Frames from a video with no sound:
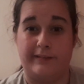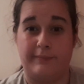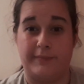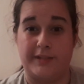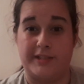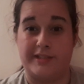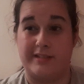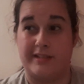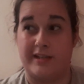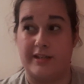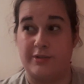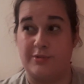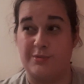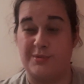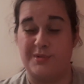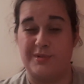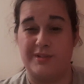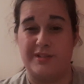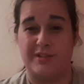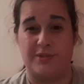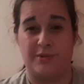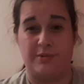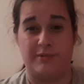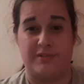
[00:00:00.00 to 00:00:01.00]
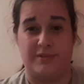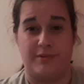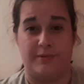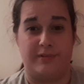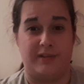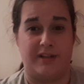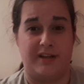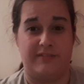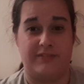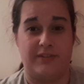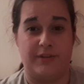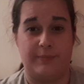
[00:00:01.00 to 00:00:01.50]
my schedule is always all
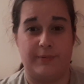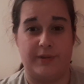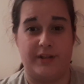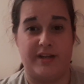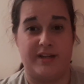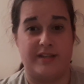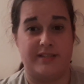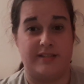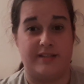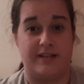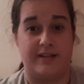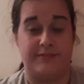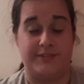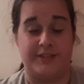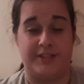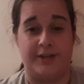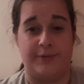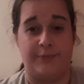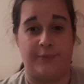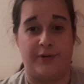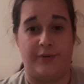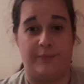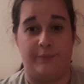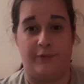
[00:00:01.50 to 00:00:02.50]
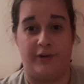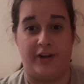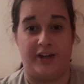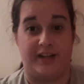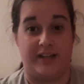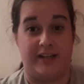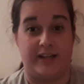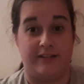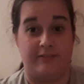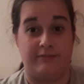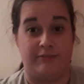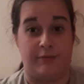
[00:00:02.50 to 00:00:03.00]
over the place. I never know what I'm
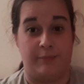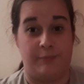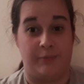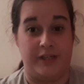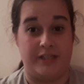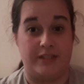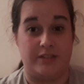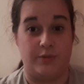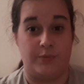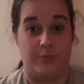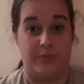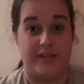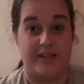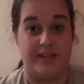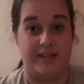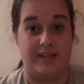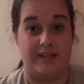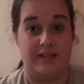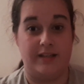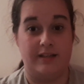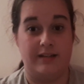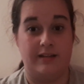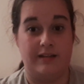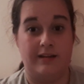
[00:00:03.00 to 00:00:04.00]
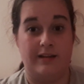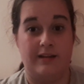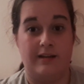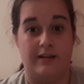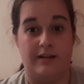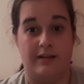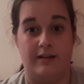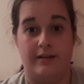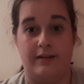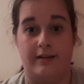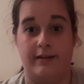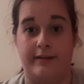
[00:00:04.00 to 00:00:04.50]
working from week to week.
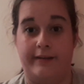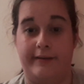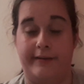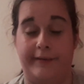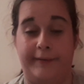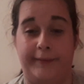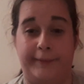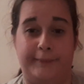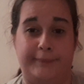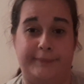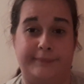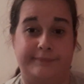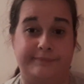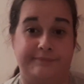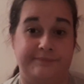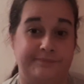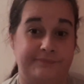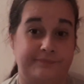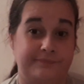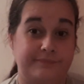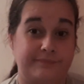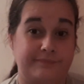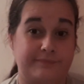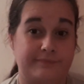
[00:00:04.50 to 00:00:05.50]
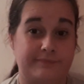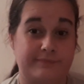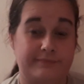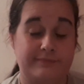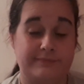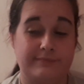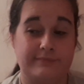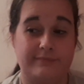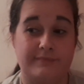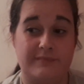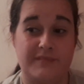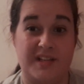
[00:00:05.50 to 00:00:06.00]

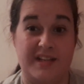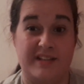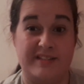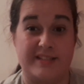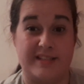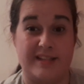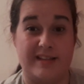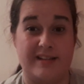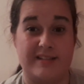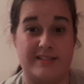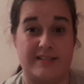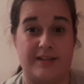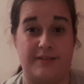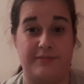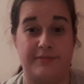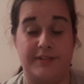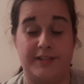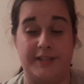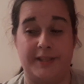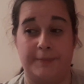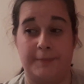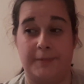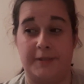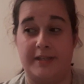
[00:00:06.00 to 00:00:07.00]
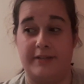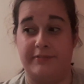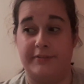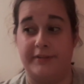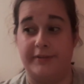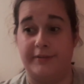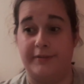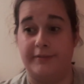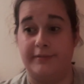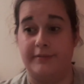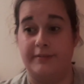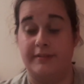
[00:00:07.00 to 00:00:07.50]
So that's definitely going to be
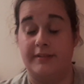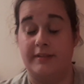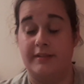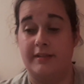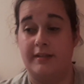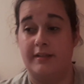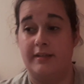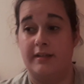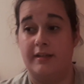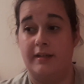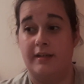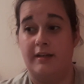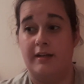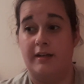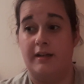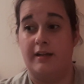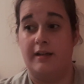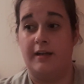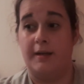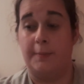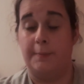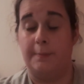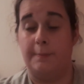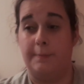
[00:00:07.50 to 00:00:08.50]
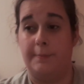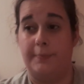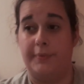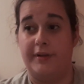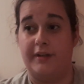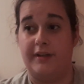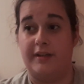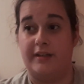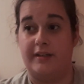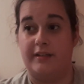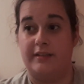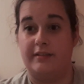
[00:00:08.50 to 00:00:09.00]
difficult.
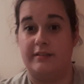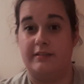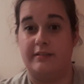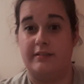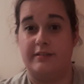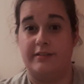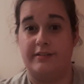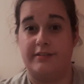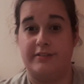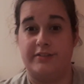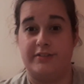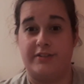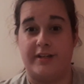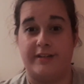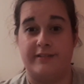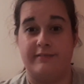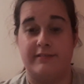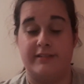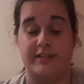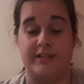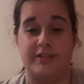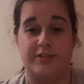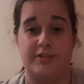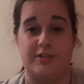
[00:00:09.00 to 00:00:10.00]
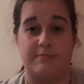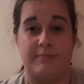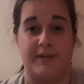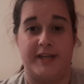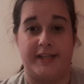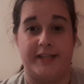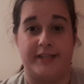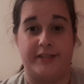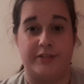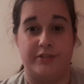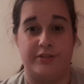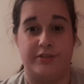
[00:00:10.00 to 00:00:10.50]
But generally just
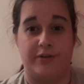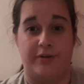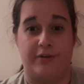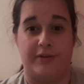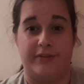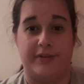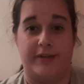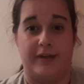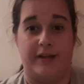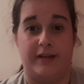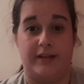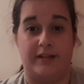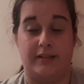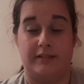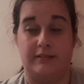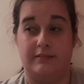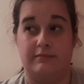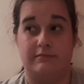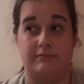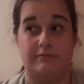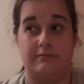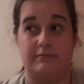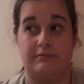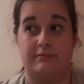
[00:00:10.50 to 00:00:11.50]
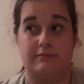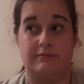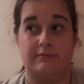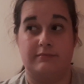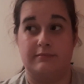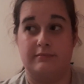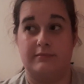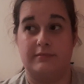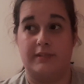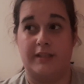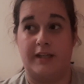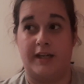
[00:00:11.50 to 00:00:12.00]
making sure that
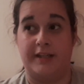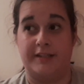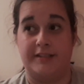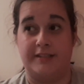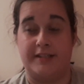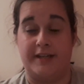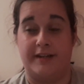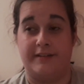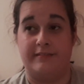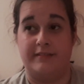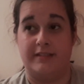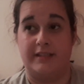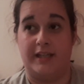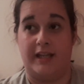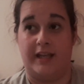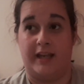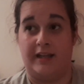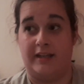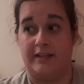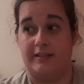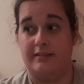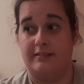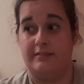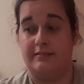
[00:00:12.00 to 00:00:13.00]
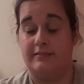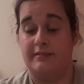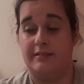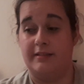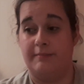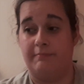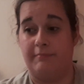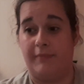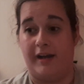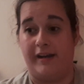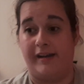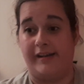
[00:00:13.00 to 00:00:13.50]
I don't let
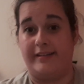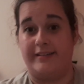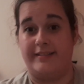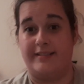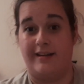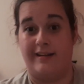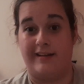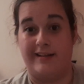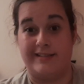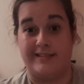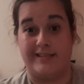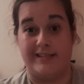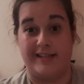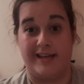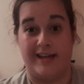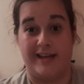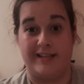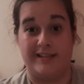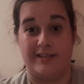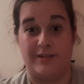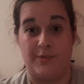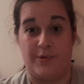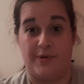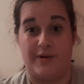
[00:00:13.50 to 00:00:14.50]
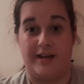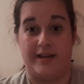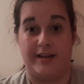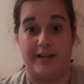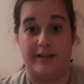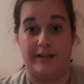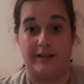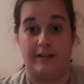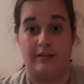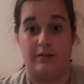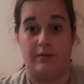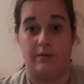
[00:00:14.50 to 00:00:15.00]
my anxiety get in the
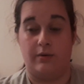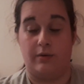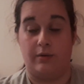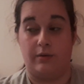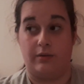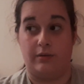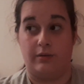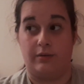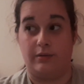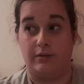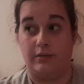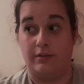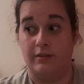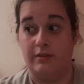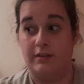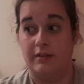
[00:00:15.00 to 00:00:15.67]
way or